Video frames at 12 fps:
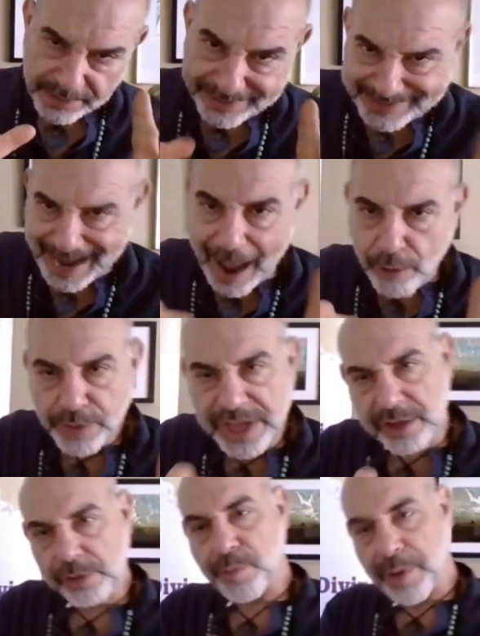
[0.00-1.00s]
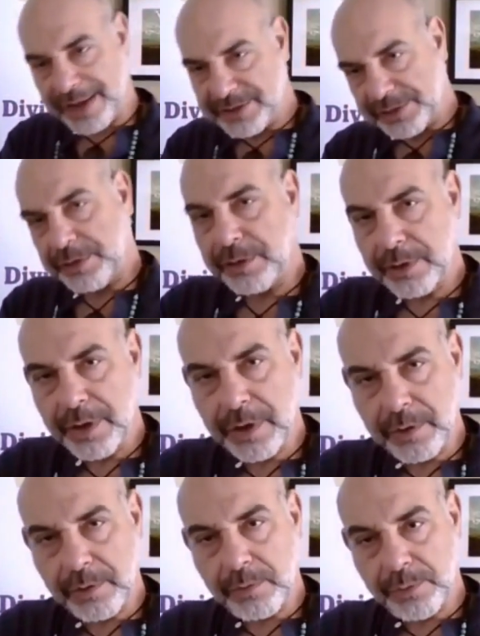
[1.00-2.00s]
The downhill racer
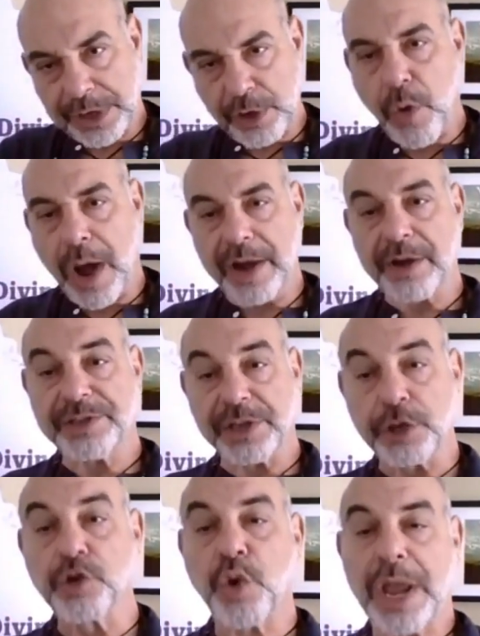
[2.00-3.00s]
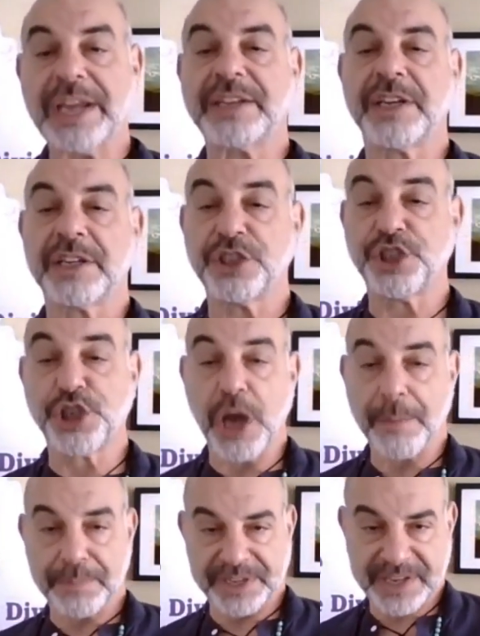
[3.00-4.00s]
requires a great
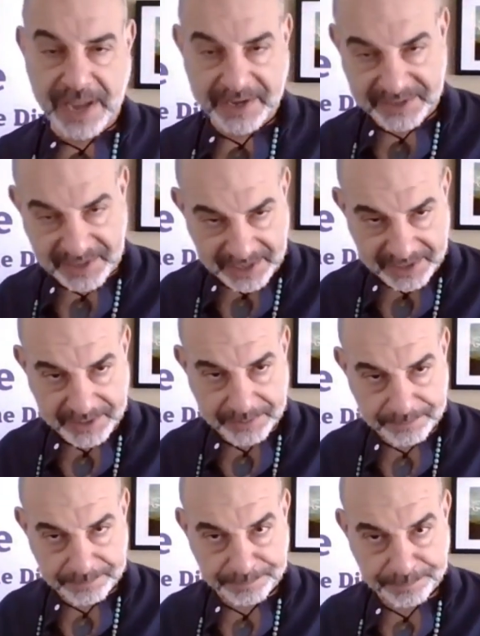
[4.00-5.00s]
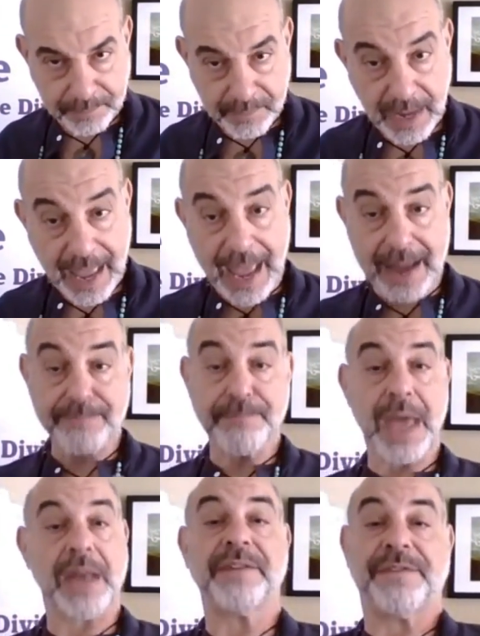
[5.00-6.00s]
jump technique
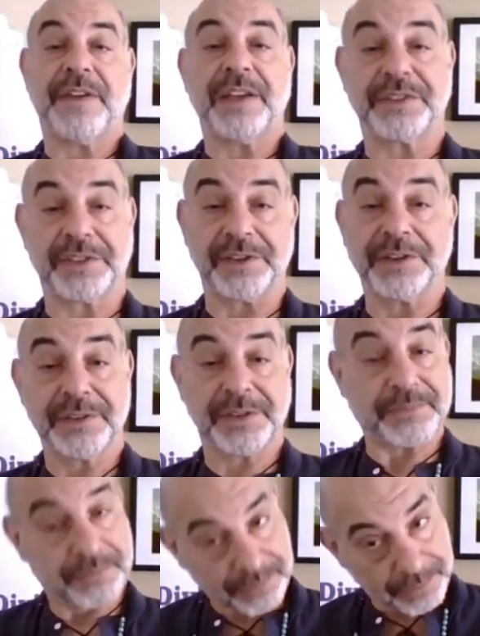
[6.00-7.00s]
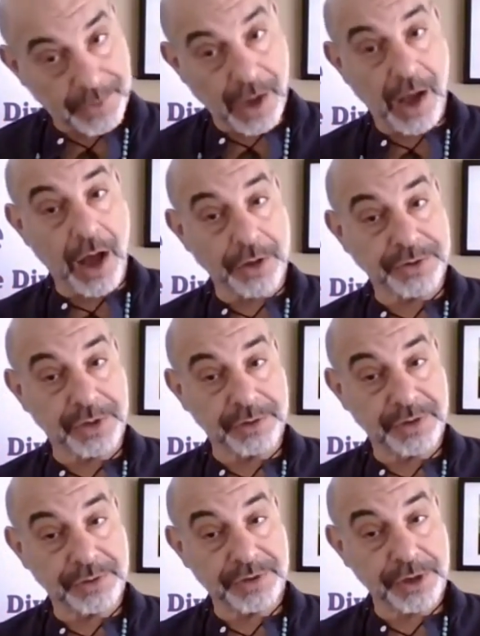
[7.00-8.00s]
And manifestors also
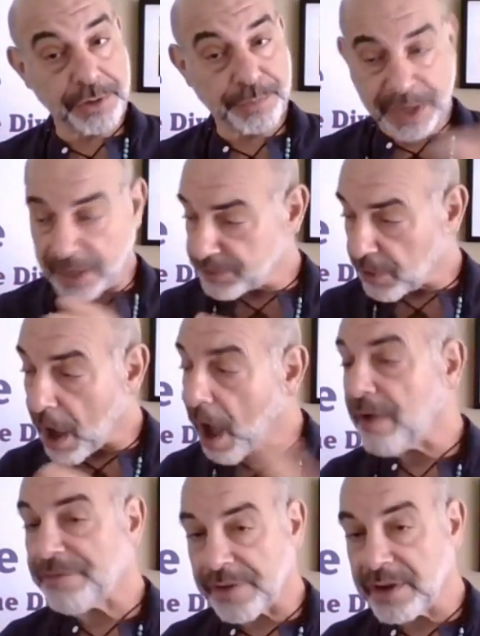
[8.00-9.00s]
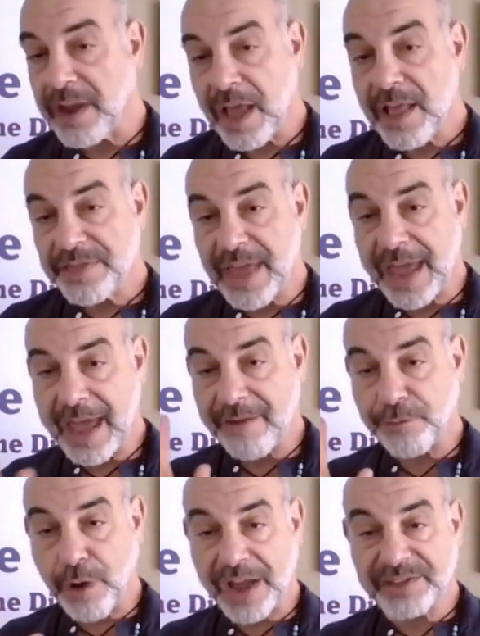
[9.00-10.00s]
do too, because often they
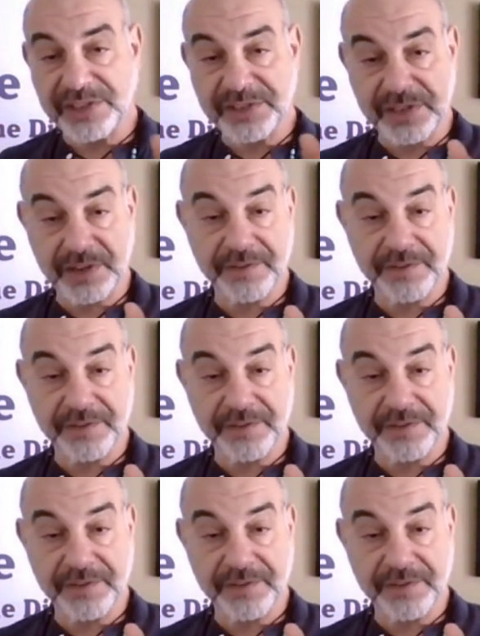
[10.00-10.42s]
have rises